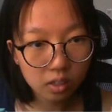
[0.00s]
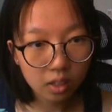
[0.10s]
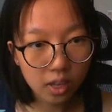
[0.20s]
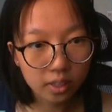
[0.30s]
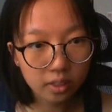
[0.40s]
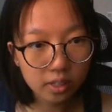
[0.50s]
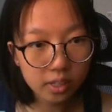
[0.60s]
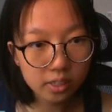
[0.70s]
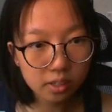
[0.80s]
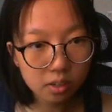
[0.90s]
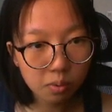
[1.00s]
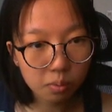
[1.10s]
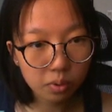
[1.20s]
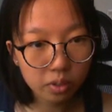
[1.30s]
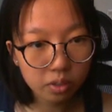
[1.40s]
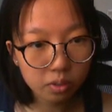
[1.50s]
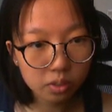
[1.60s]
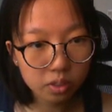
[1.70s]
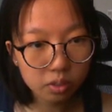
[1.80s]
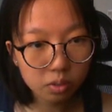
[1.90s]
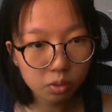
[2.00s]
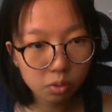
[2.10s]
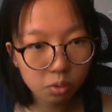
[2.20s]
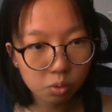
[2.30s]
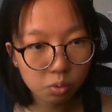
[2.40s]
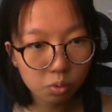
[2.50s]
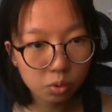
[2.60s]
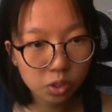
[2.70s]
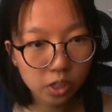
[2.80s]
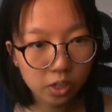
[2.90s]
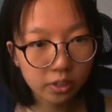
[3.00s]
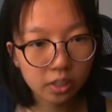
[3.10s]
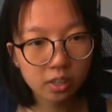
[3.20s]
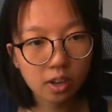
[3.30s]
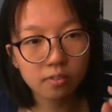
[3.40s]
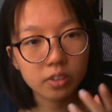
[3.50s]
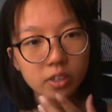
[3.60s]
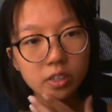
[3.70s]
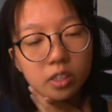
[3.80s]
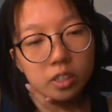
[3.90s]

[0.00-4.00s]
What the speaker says: And these are what we're using to generate the cover.